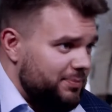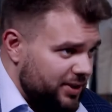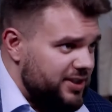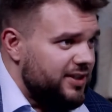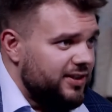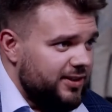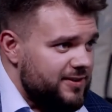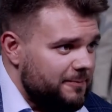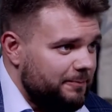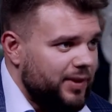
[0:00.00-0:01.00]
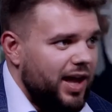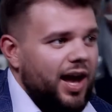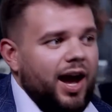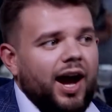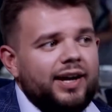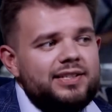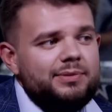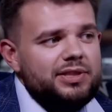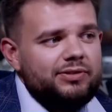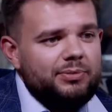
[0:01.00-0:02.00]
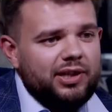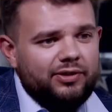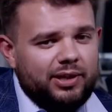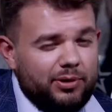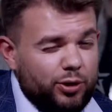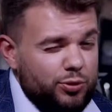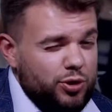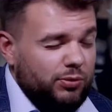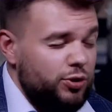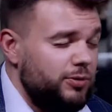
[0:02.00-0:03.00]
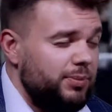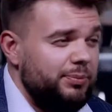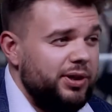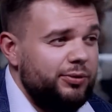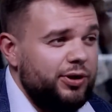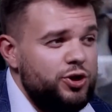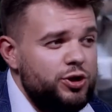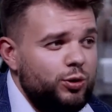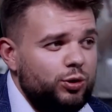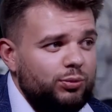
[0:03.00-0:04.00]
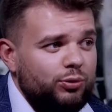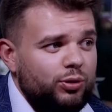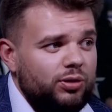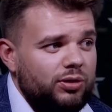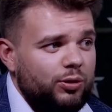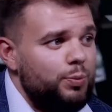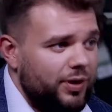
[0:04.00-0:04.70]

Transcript: say that we can use frequency control, a controller, and our